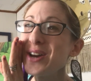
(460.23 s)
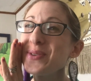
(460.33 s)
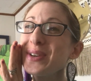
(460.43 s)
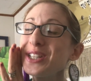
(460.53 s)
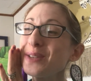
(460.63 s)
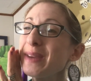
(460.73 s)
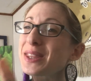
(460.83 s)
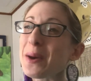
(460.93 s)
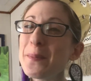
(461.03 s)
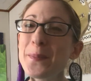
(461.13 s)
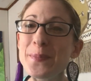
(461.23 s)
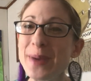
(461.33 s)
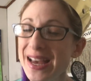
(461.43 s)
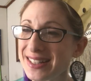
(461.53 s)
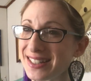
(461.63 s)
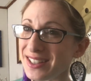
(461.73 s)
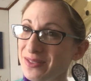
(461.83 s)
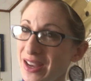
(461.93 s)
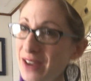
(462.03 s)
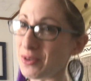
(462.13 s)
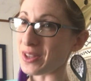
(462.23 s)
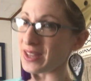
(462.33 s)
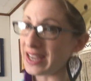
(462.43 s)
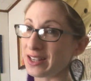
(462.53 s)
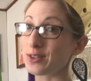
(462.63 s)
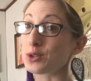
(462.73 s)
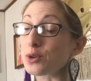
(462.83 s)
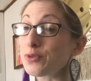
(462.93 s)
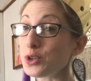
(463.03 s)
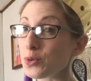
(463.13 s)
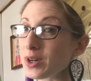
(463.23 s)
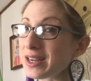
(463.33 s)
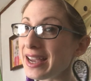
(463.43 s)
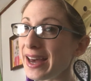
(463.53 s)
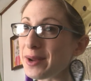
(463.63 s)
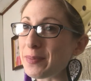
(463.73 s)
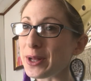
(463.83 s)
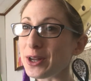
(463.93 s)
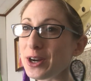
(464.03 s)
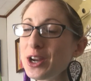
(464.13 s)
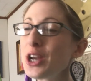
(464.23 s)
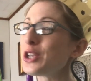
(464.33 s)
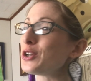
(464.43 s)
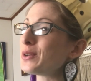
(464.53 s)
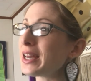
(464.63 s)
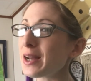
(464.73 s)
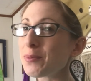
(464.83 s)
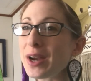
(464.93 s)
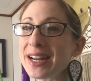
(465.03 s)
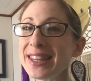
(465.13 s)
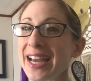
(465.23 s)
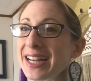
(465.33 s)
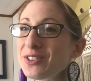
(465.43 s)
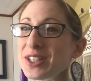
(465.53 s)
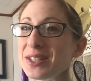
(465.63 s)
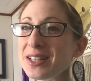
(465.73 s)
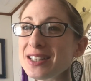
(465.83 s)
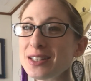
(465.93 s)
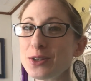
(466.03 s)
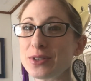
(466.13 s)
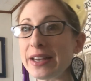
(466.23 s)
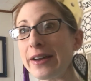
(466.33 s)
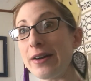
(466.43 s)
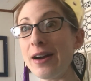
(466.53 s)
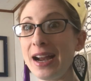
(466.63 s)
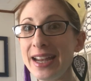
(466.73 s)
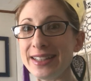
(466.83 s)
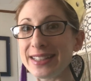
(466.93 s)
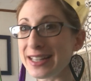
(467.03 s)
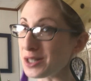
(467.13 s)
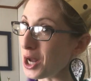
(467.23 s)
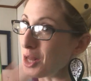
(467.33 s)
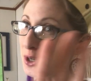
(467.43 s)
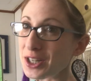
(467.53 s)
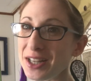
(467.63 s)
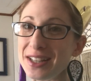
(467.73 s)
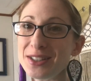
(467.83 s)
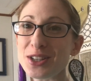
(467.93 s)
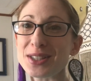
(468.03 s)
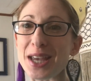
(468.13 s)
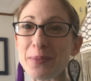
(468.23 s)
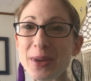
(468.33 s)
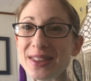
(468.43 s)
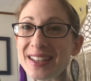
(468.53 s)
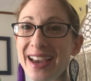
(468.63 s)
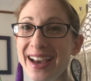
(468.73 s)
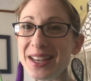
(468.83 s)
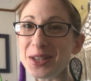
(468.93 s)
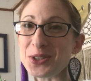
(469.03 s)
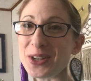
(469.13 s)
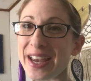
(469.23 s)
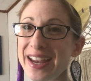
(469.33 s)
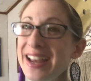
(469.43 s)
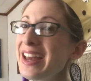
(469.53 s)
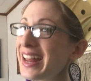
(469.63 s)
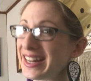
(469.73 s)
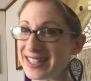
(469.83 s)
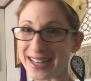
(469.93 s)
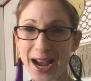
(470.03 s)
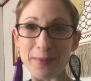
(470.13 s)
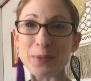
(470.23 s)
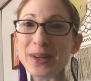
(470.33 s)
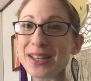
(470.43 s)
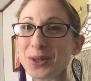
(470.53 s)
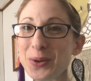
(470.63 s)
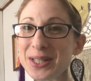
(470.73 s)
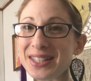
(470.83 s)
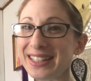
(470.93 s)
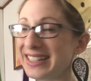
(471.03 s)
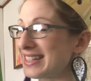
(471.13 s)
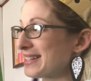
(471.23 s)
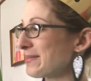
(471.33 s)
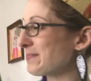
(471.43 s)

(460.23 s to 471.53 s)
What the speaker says: We should make the best of everything. So if you were a caterpillar, you'd get up right in that chrysalis and you'd say, "All right, it's all good," just like Pete the cat yesterday. "It's time to be in the chrysalis."